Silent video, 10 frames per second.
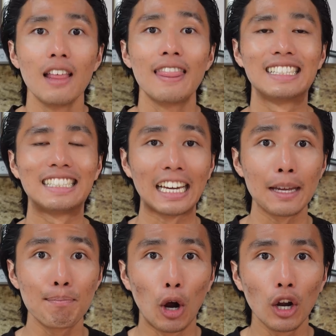The second
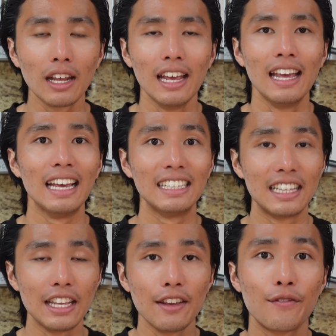part is
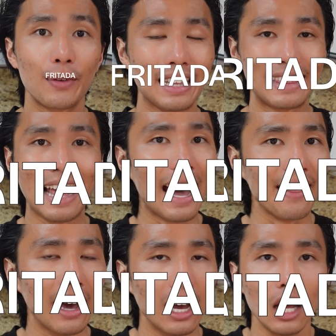the
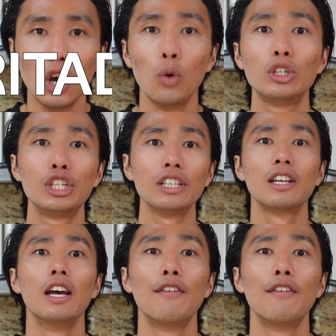fritada, which is